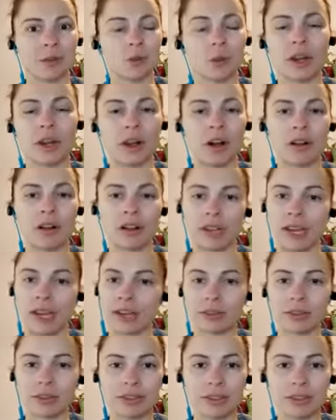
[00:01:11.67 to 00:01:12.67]
we all
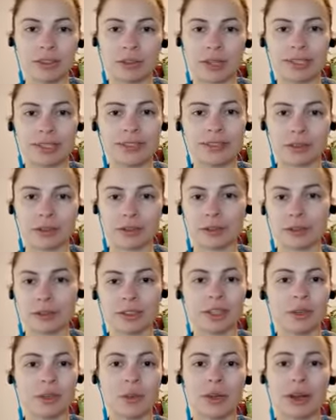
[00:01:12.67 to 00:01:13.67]
handle stress
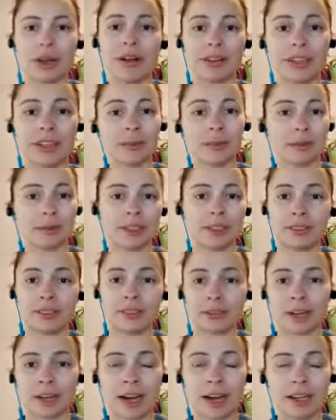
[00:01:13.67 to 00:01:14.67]
differently. We all experience
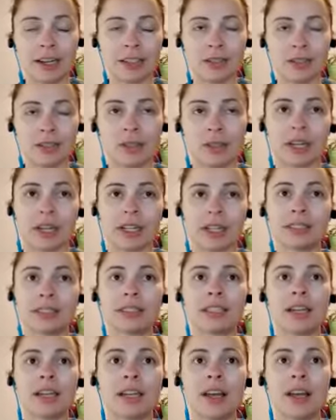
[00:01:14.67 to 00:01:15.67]
different kinds of
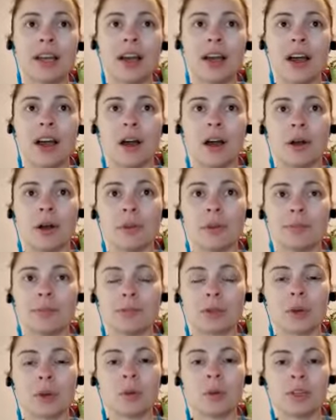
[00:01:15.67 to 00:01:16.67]
stress. Um,
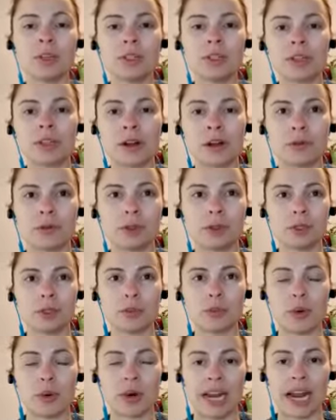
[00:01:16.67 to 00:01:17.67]
so I want to start off with
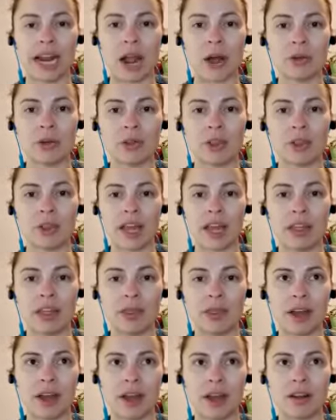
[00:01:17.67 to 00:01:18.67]
just pointing out that
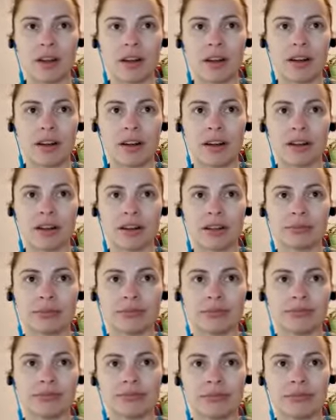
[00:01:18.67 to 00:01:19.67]
there are
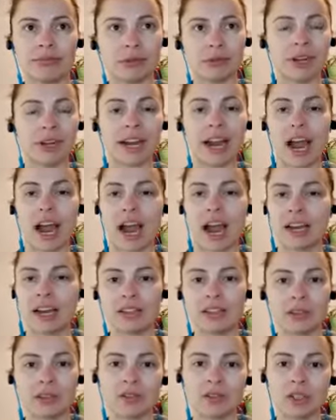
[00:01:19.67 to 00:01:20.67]
different
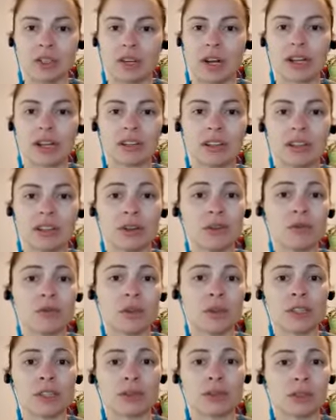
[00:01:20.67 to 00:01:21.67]
kinds of stress. There's
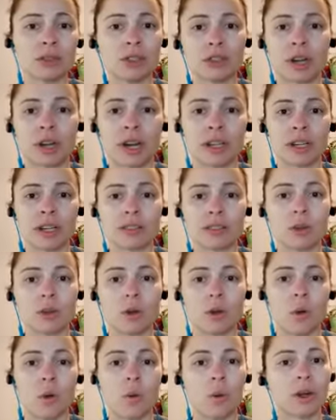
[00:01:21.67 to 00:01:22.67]
physical stress,
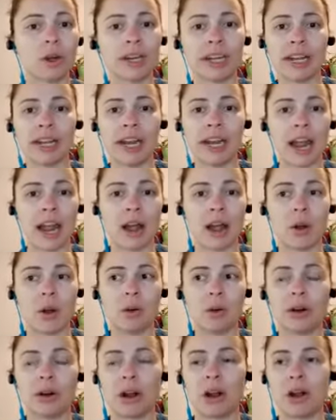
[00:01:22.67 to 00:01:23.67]
so working
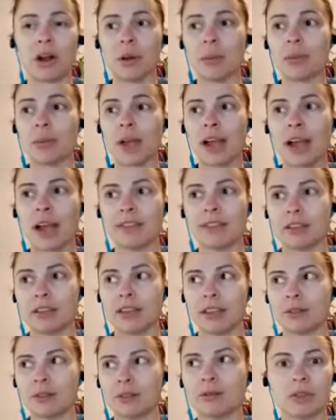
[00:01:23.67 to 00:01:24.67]
out, um, having
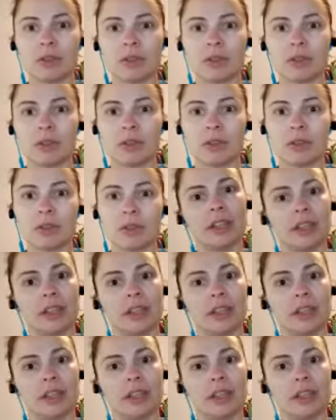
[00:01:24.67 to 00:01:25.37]
like a physically